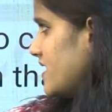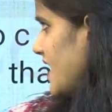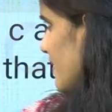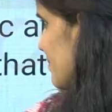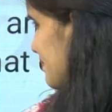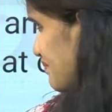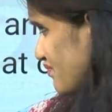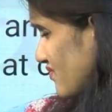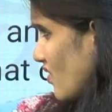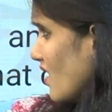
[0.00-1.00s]
See,
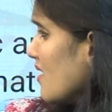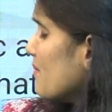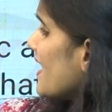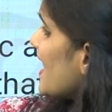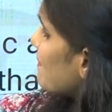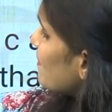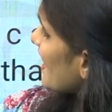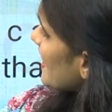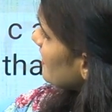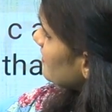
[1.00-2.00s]
by
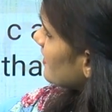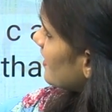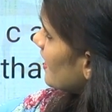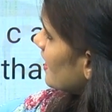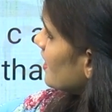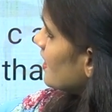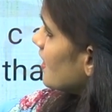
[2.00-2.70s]
applying the